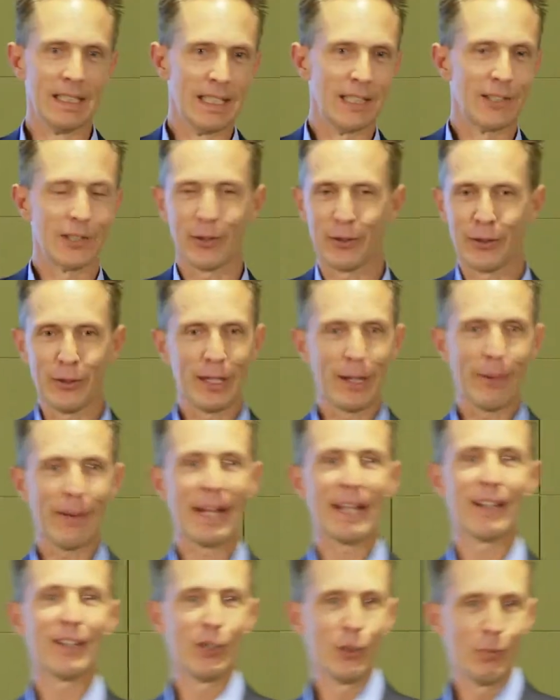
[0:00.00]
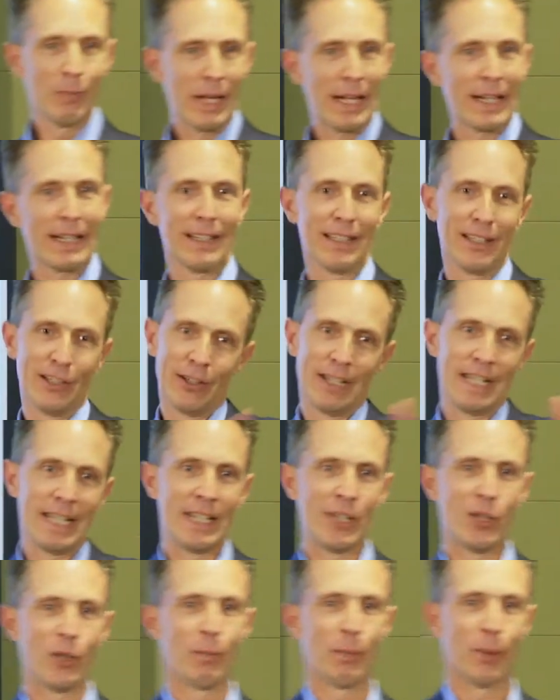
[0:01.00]
So you go out, you market, you get
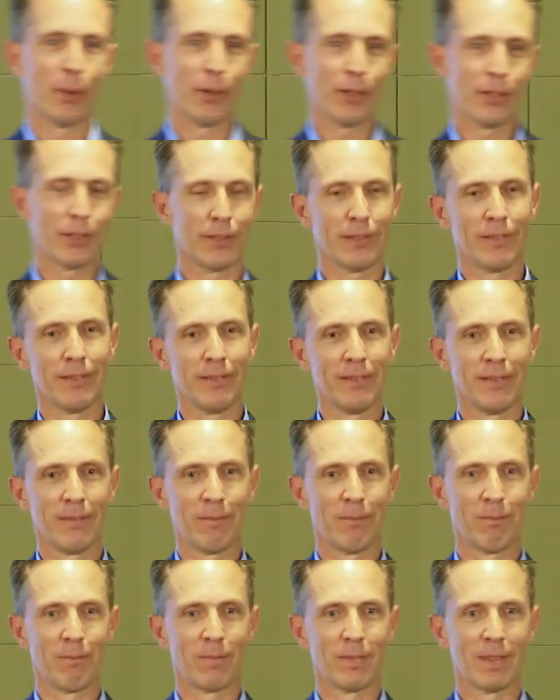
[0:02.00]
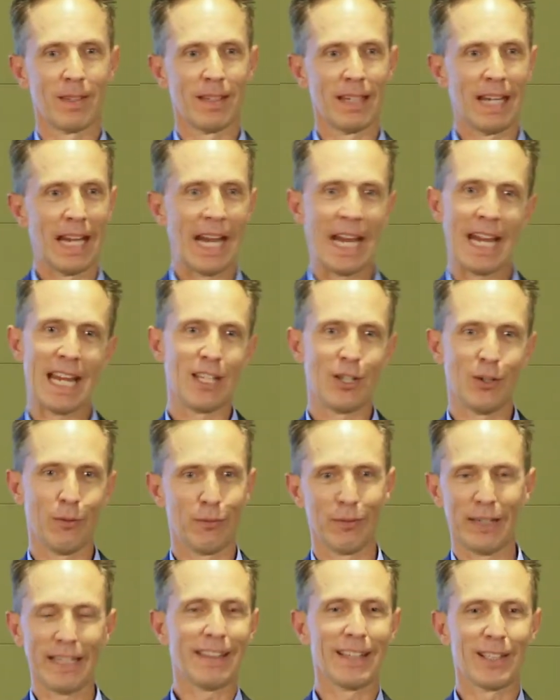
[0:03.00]
a new person, and you
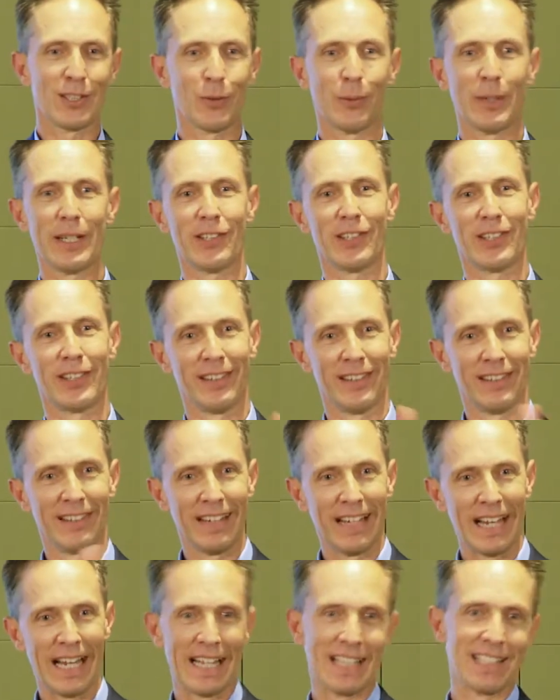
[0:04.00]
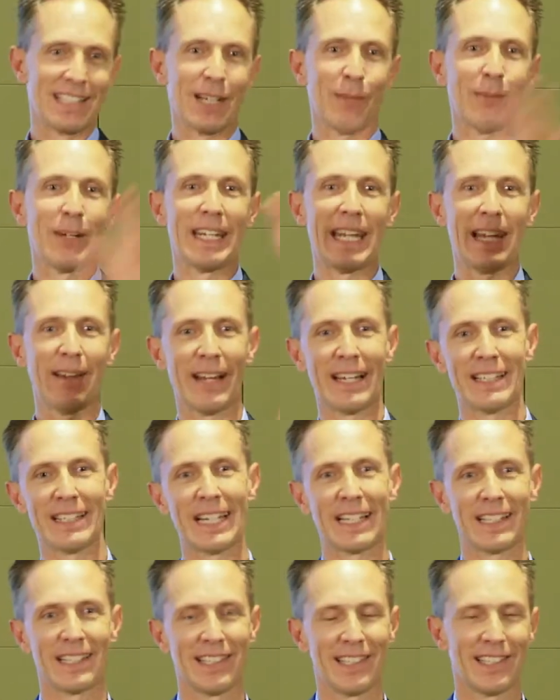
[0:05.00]
flick the switch, and someone now has
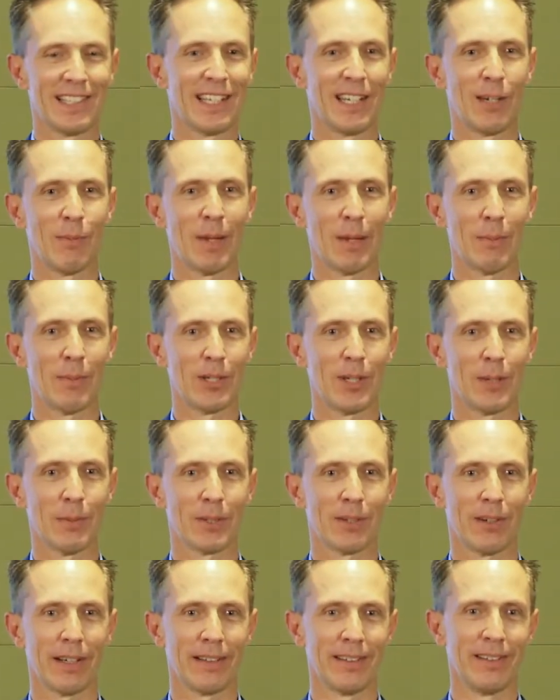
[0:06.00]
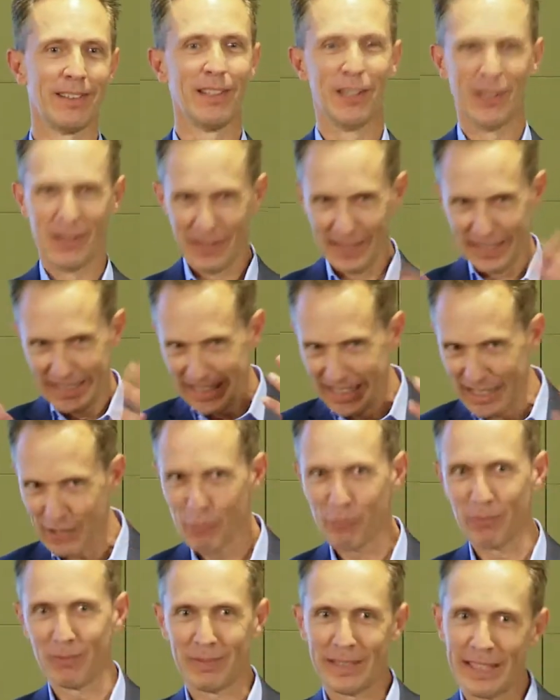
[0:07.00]
access to your membership site.
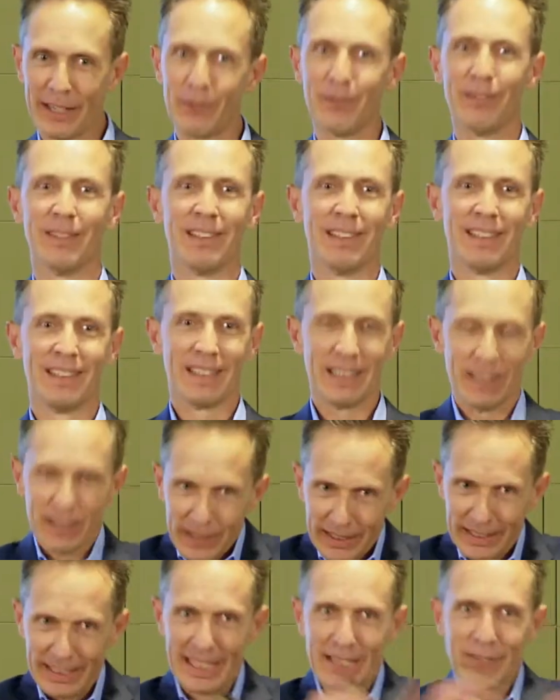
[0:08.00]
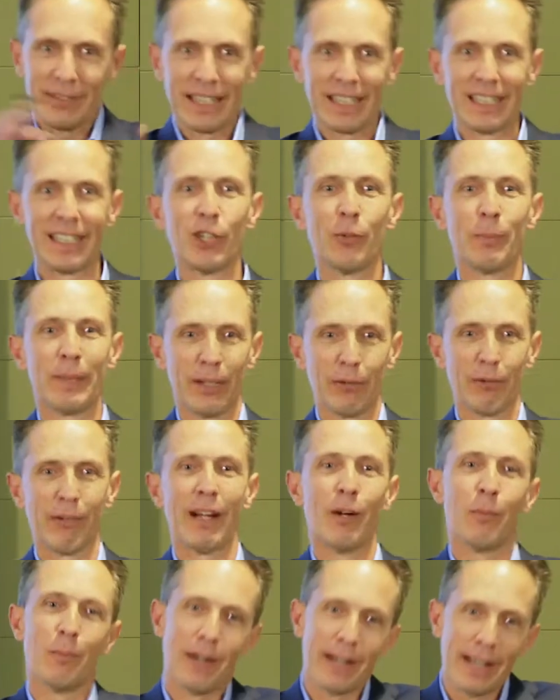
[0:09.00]
In, giving a little bit of
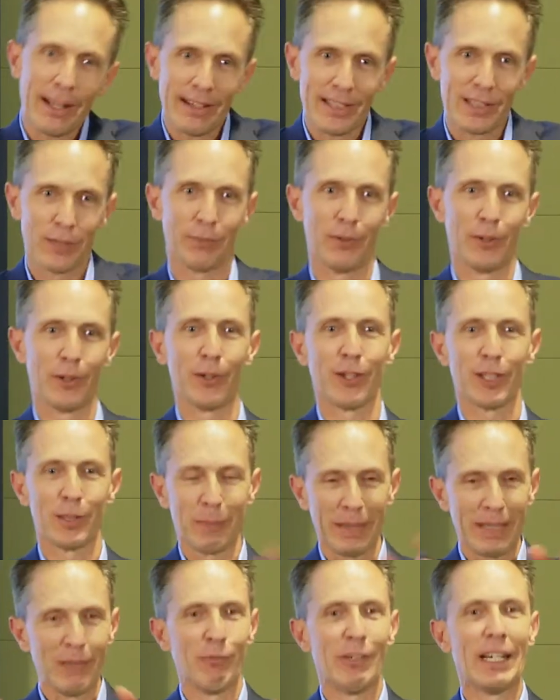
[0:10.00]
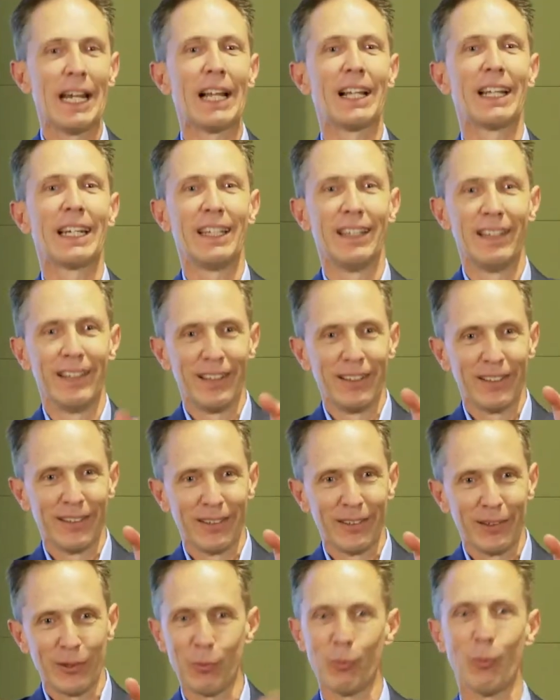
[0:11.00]
realm, I know there's a few costs, but in reality,
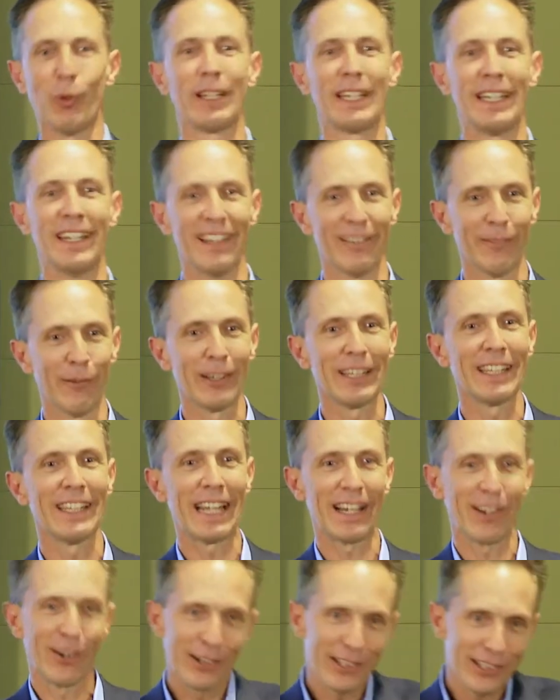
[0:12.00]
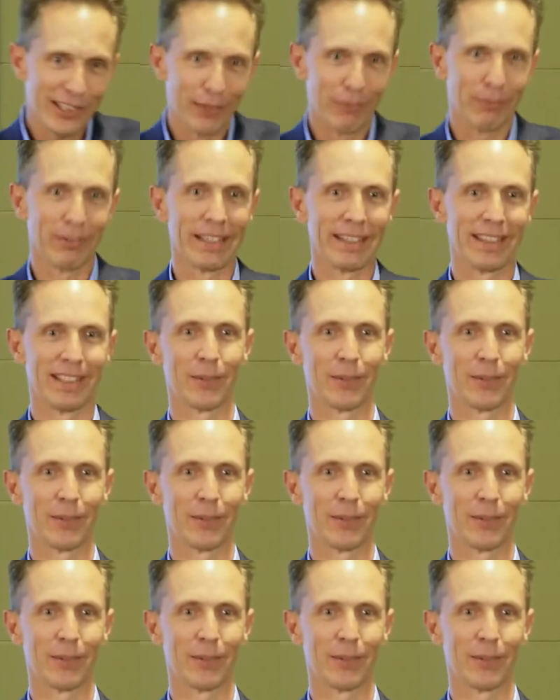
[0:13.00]
what did that cost you to flick the